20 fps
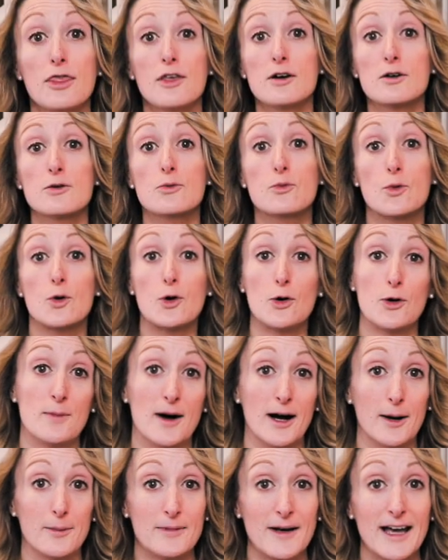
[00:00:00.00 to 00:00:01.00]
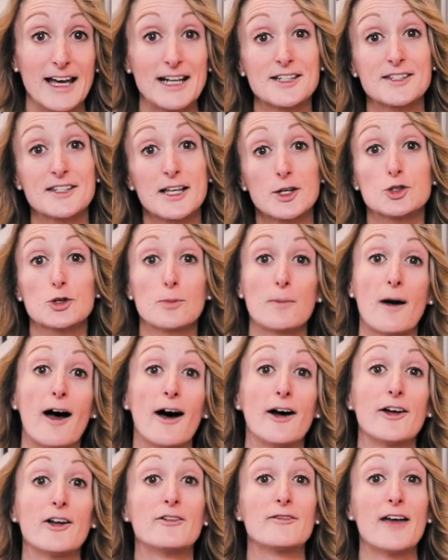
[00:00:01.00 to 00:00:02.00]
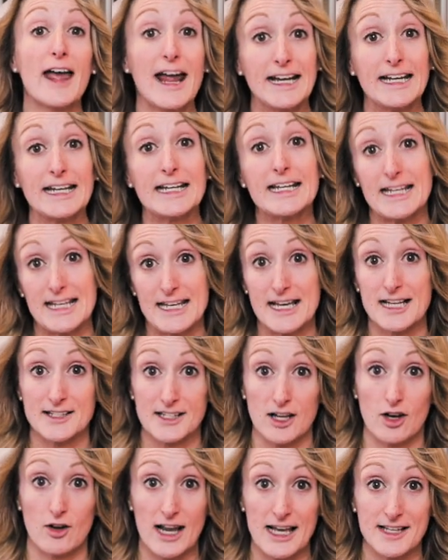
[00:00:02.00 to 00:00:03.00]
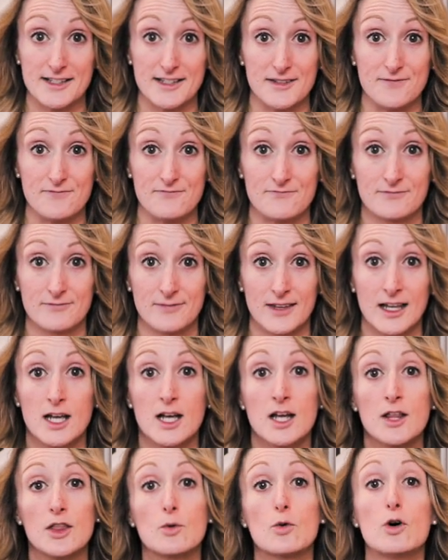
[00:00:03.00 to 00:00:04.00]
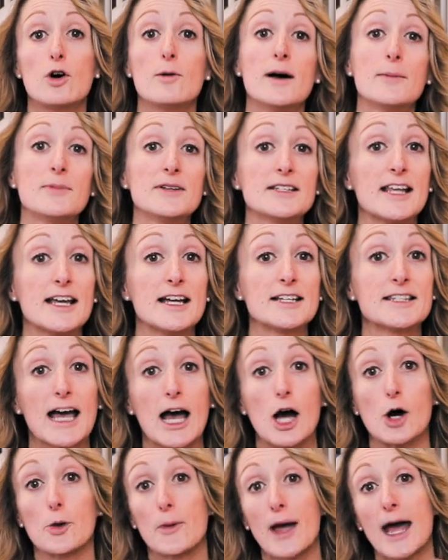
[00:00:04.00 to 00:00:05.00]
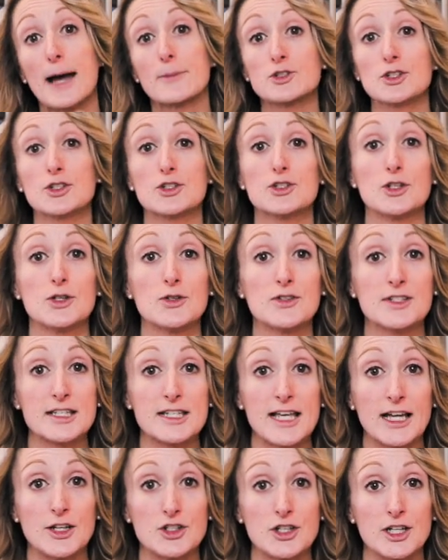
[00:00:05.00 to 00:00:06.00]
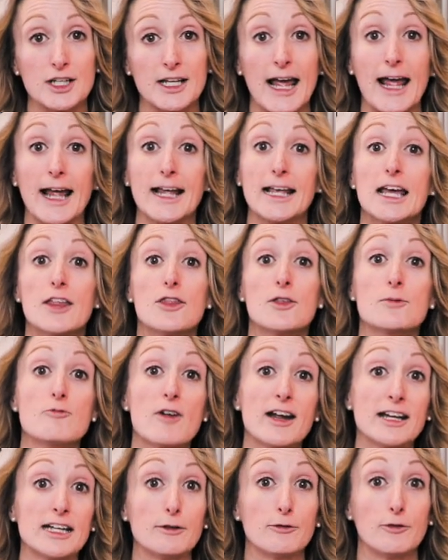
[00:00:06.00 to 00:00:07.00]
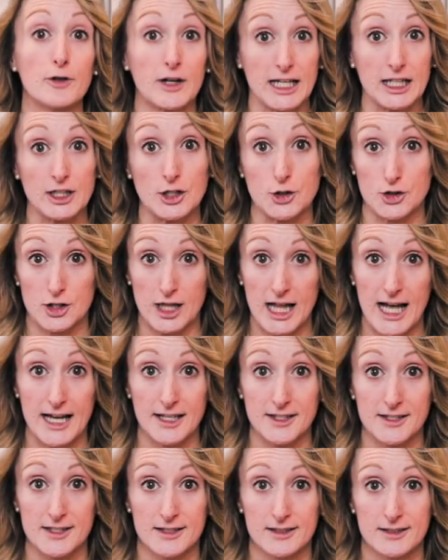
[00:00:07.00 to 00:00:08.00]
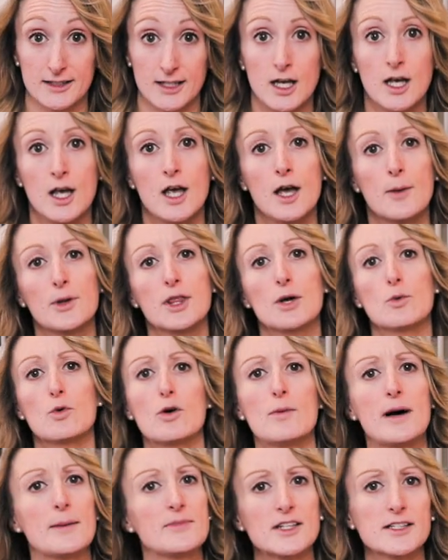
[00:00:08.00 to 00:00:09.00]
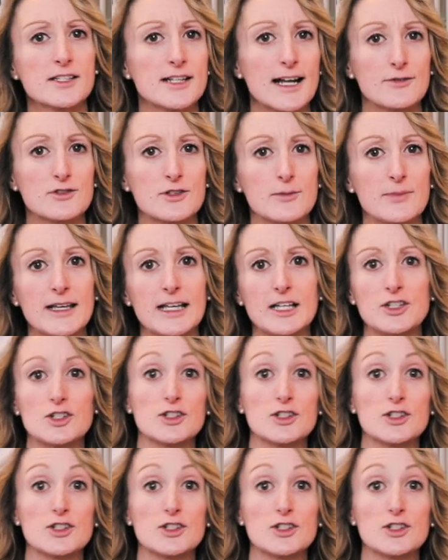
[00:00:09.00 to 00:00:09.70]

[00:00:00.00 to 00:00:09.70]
The warm-up, an essential part of any ESL lesson. The warm-up is there to help capture students' attention and get them ready for English class. But the warm-up doesn't have to be